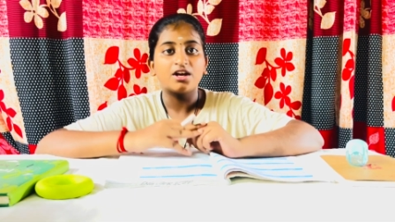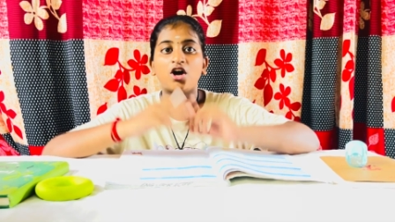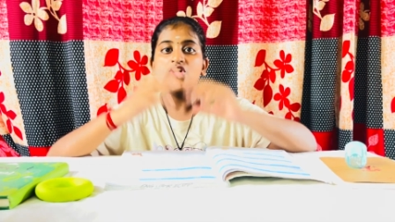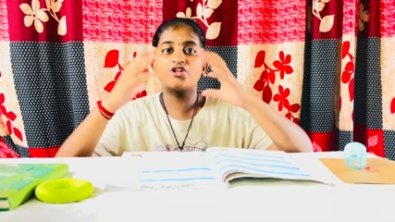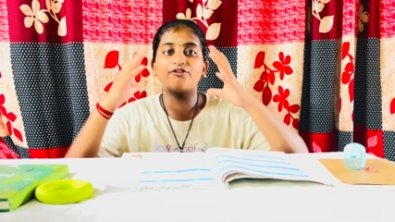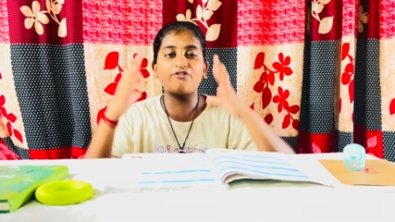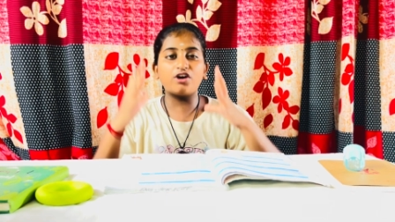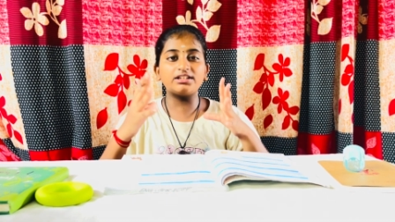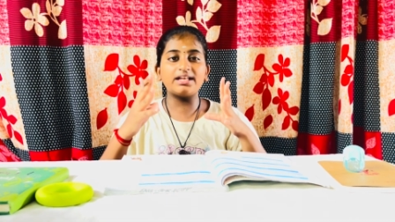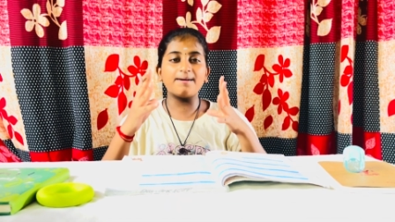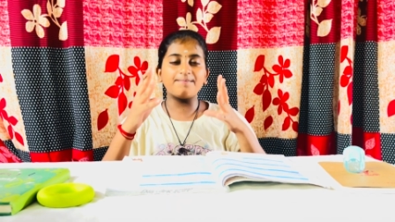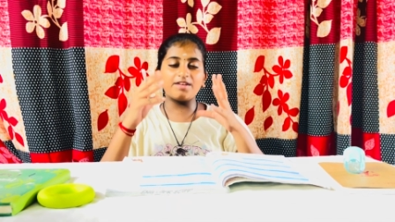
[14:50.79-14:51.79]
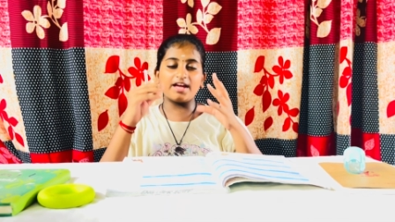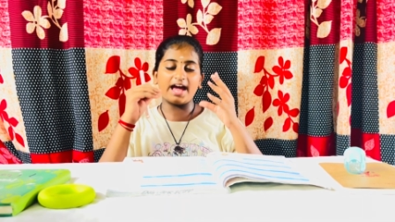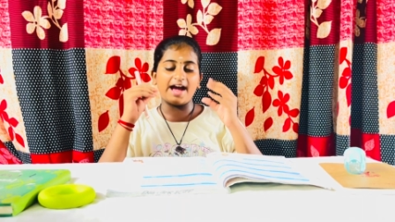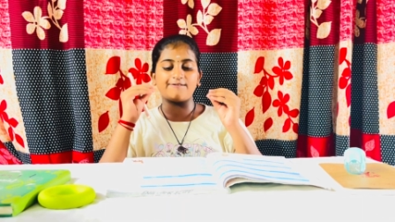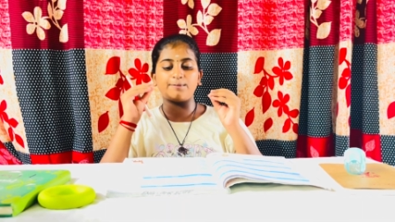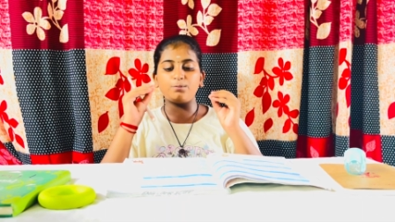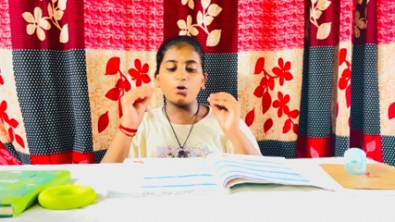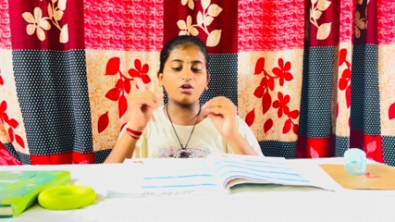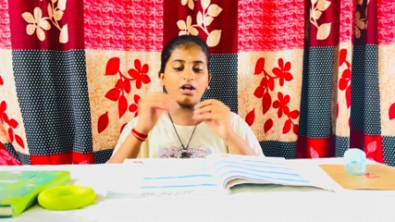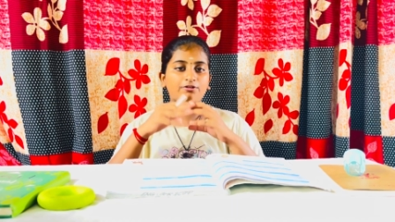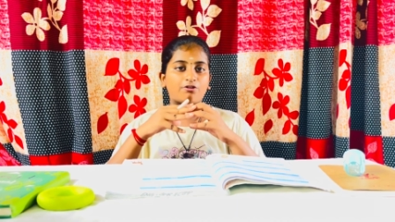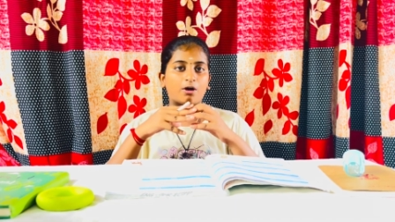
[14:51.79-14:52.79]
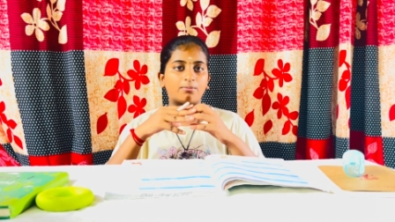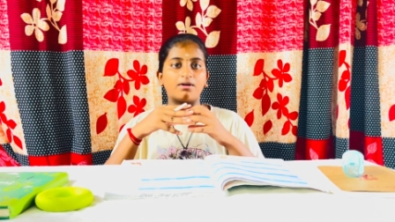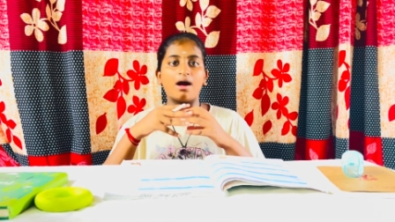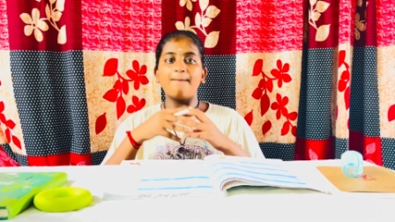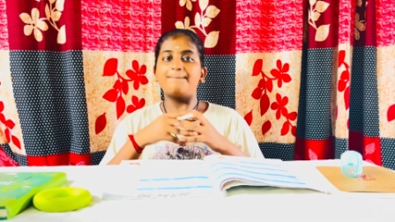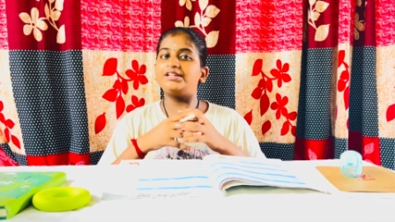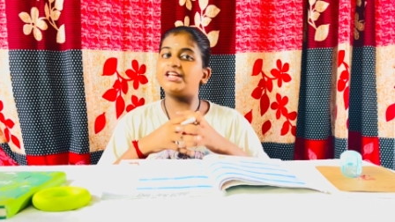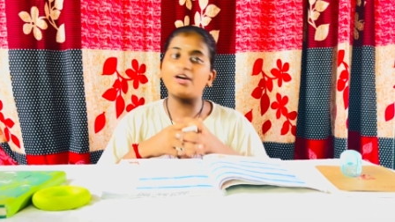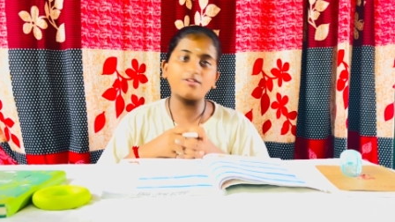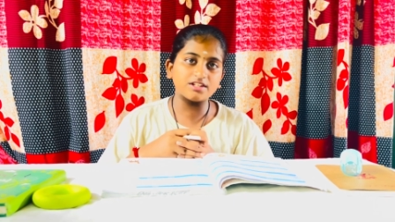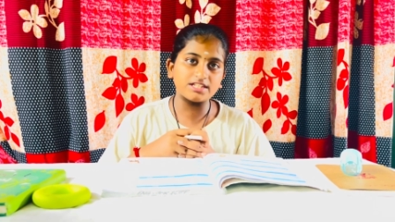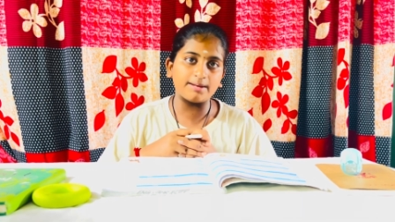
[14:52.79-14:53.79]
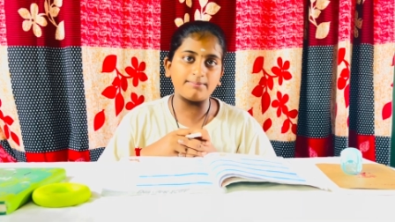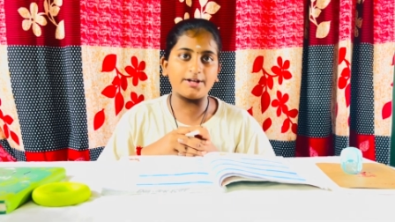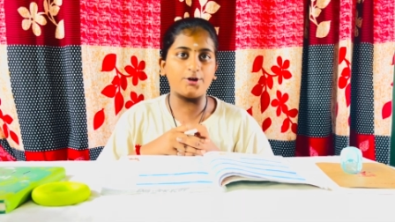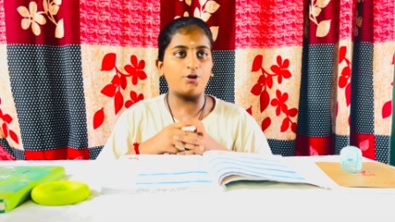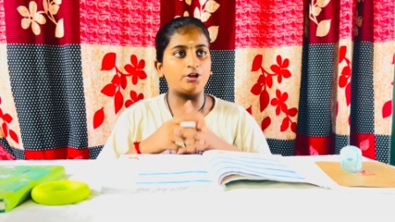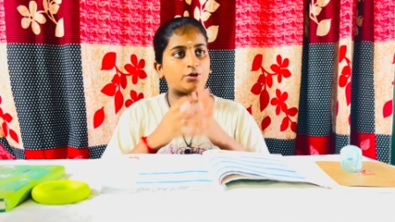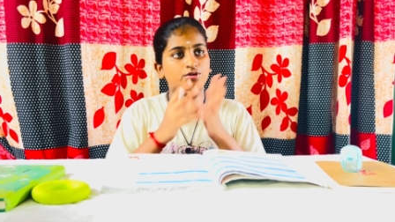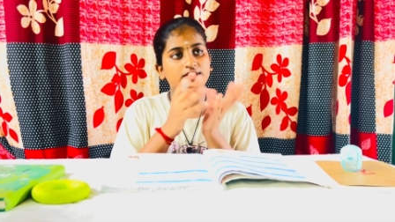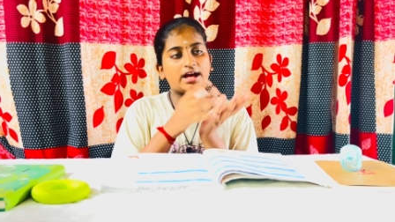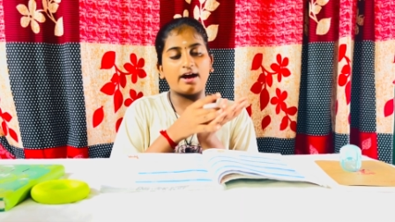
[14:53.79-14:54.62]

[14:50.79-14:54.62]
So for them they have a plural form. But they're not the same. They don't use,